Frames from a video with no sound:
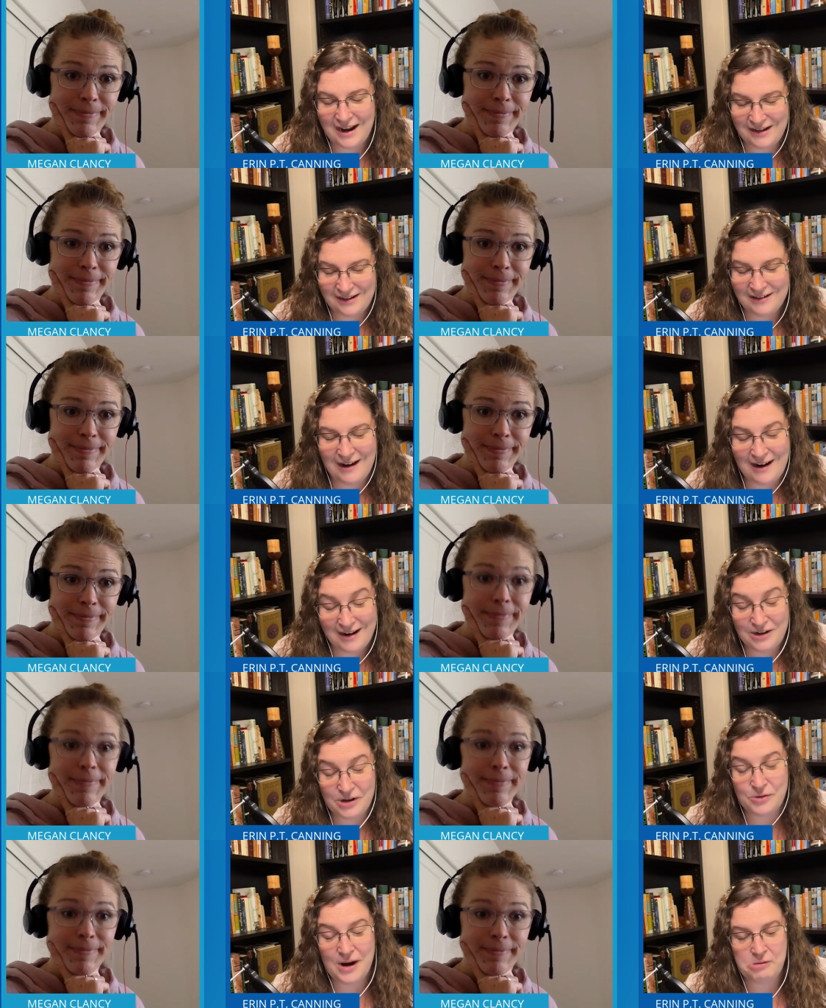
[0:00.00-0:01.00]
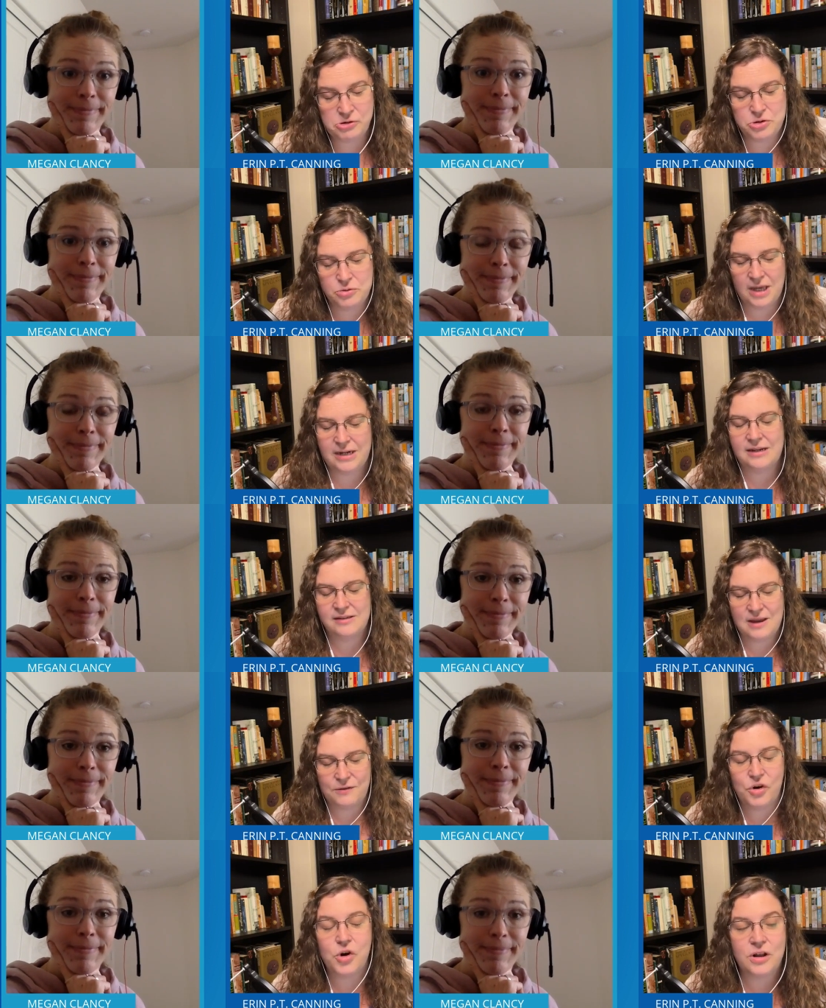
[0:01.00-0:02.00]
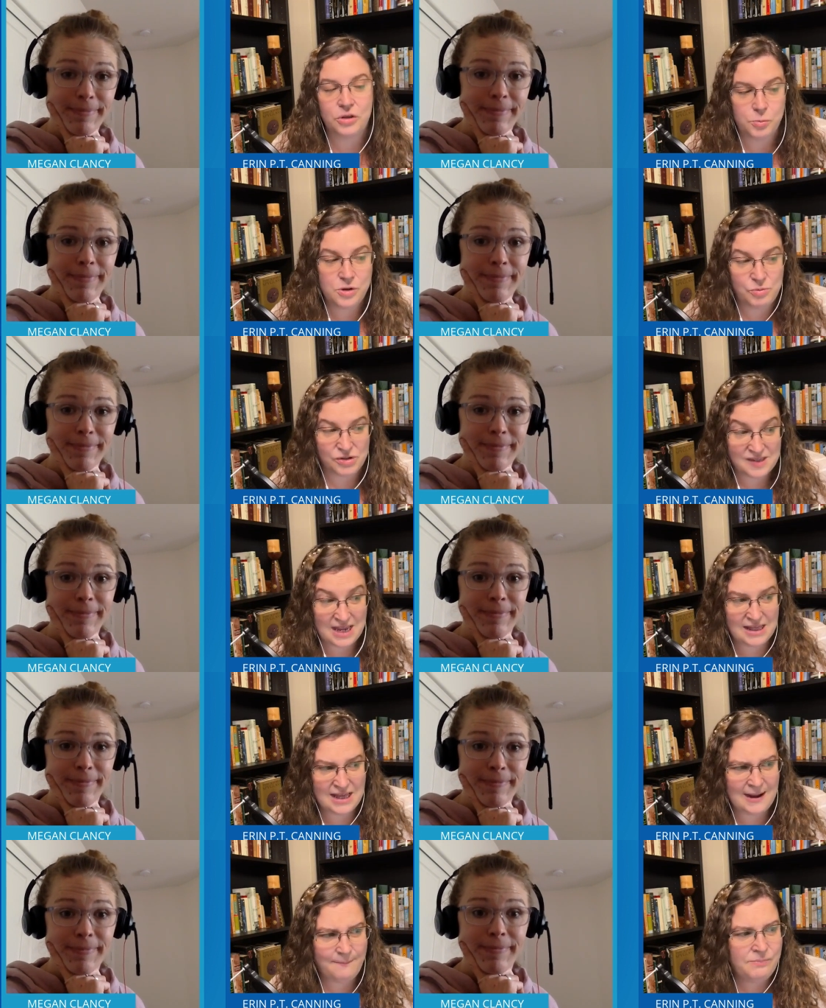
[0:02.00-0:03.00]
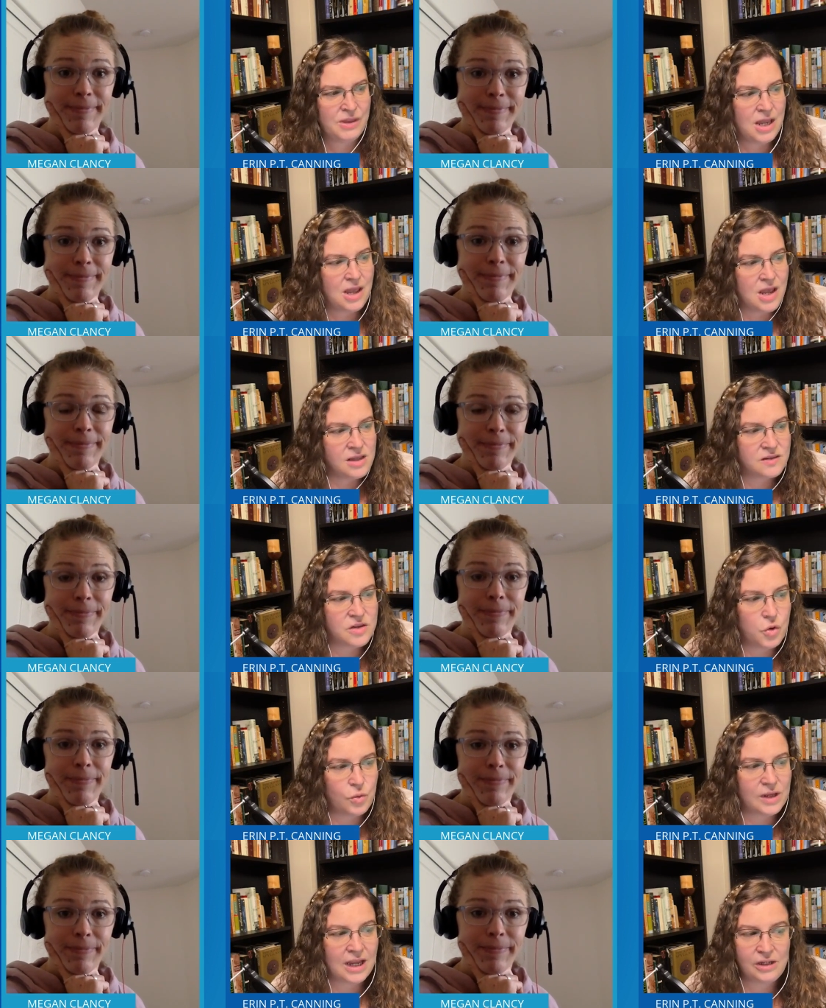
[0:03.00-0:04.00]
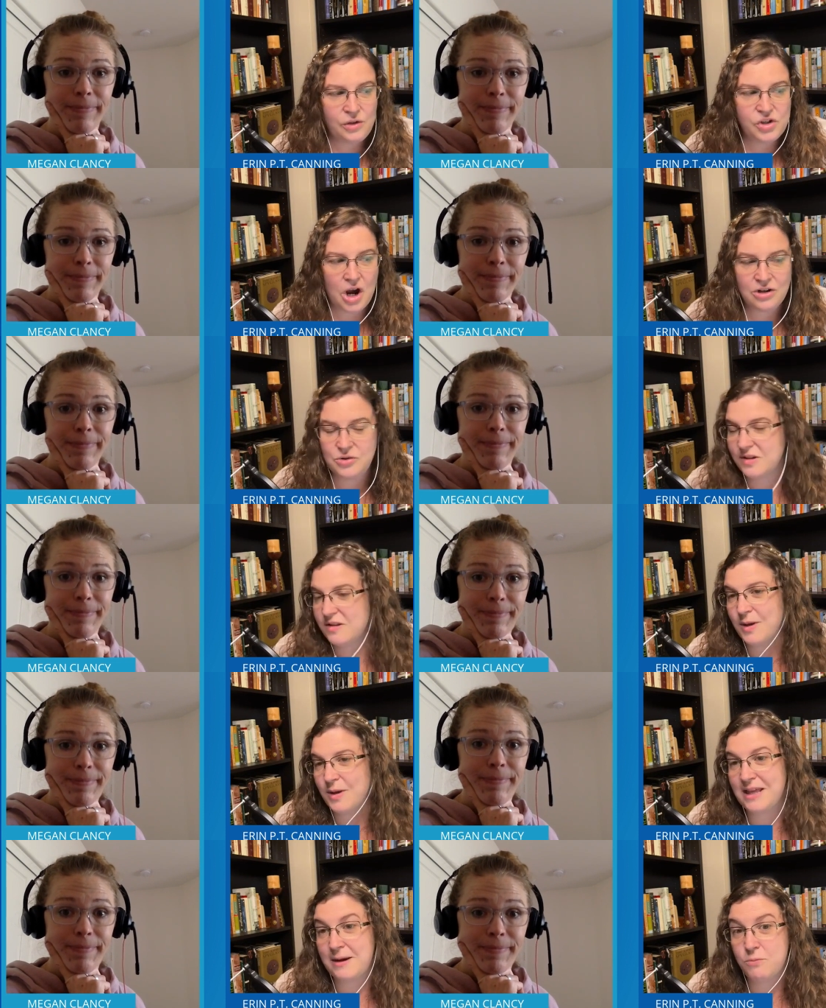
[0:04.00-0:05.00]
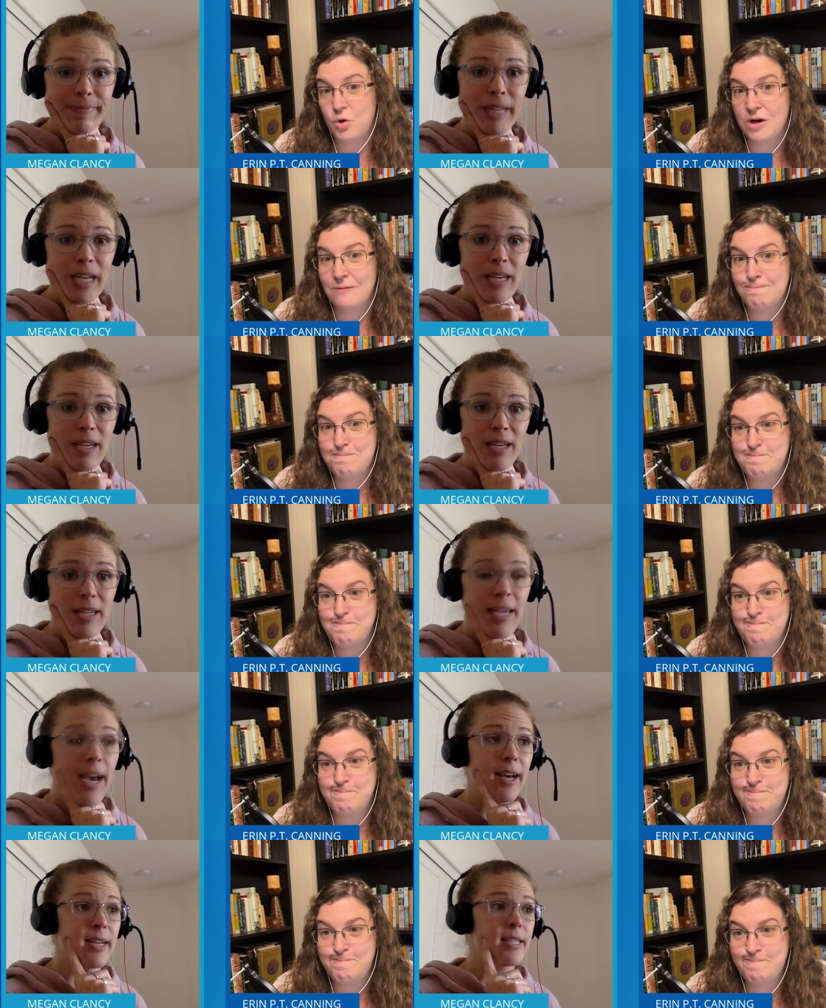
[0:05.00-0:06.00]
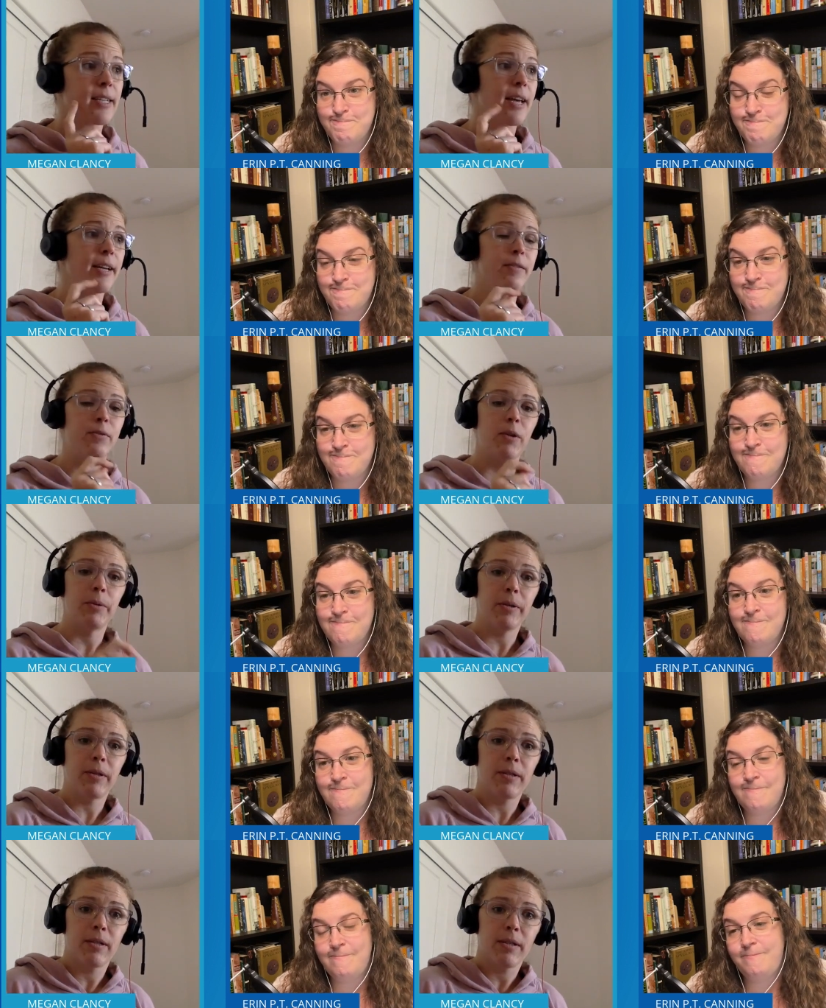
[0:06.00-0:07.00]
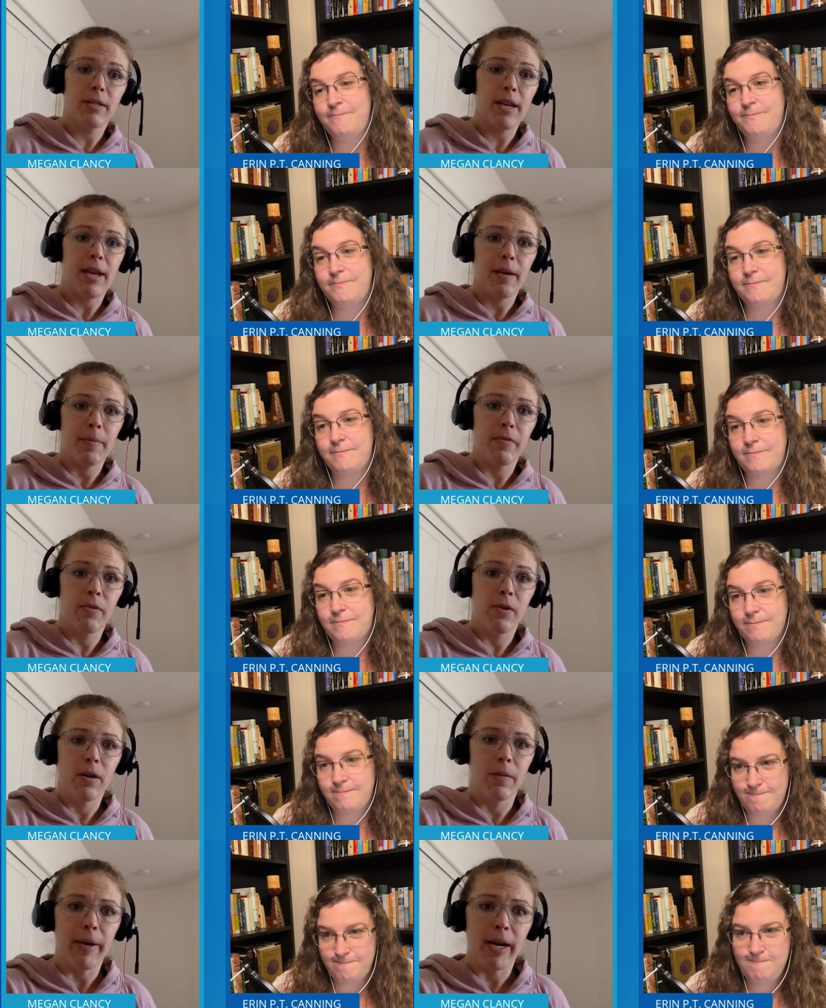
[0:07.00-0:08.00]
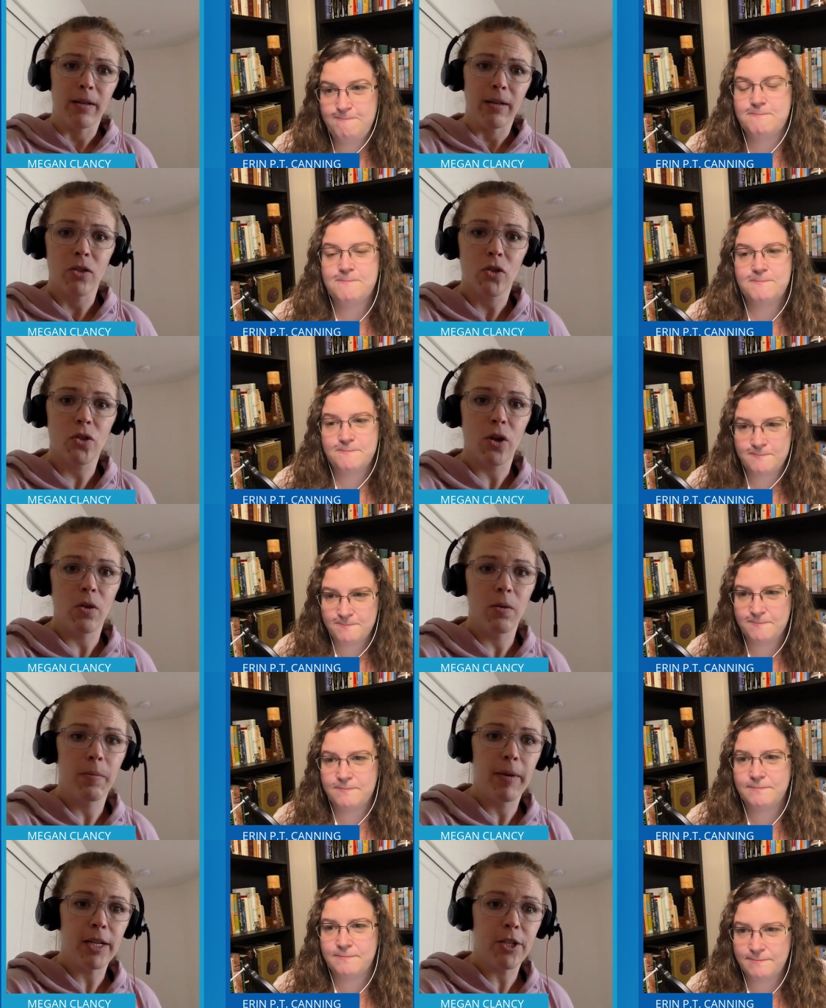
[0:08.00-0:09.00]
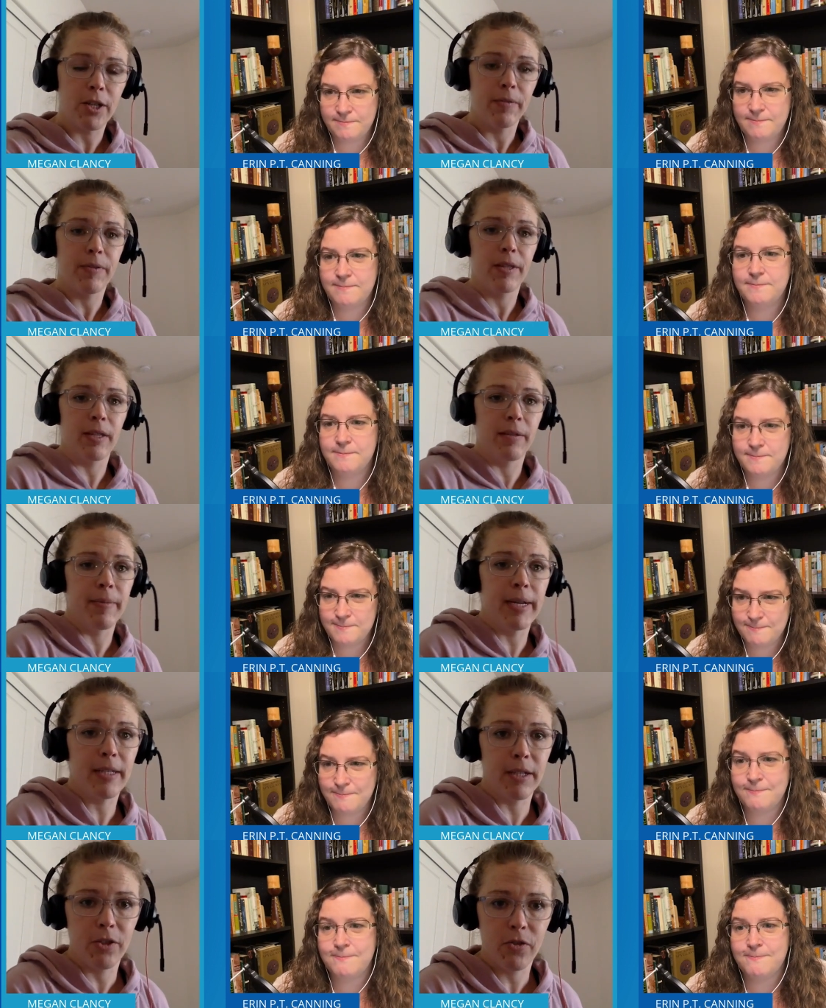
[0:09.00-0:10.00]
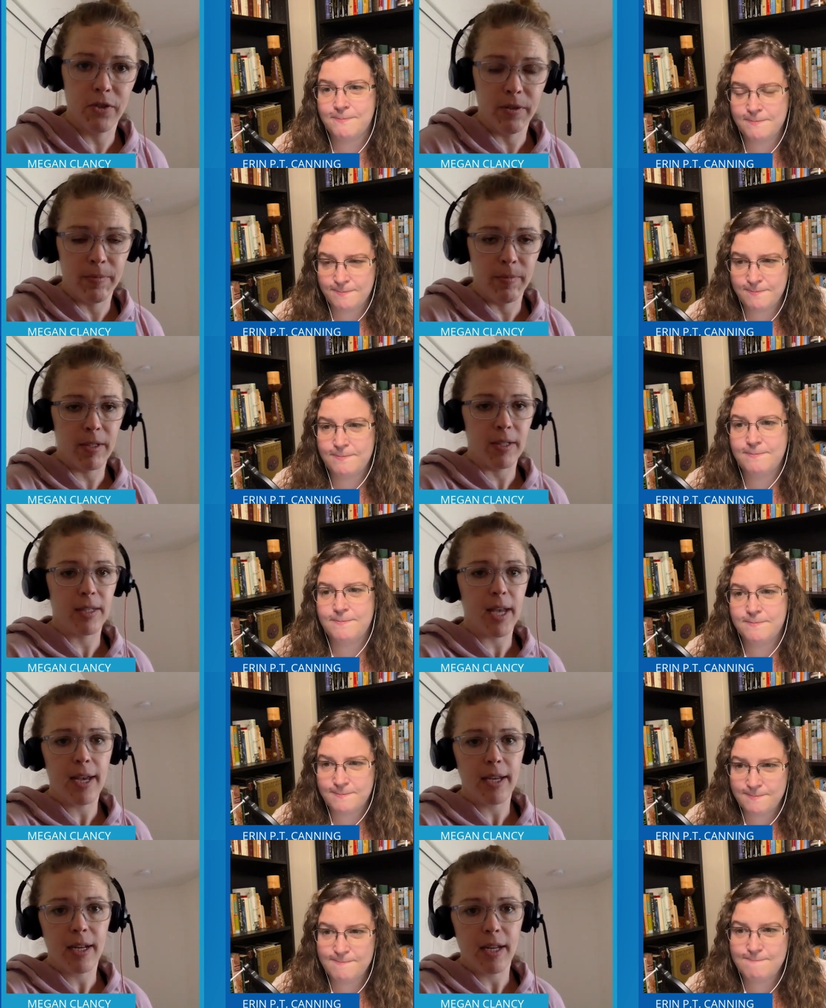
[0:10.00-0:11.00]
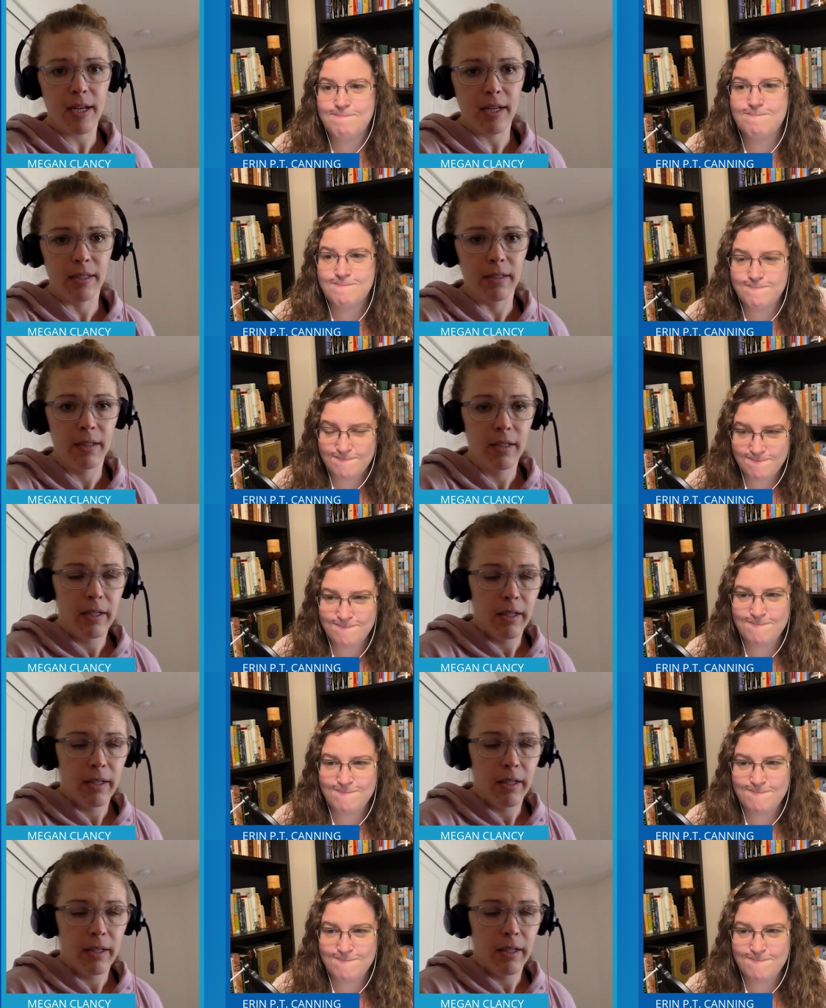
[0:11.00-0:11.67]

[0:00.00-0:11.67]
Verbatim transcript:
Speaker 1: I I know how true that is. I've heard other people say that. So, can you talk to us about that more?
Speaker 2: Yeah, it's kind of what we were saying before about so much of the message from society and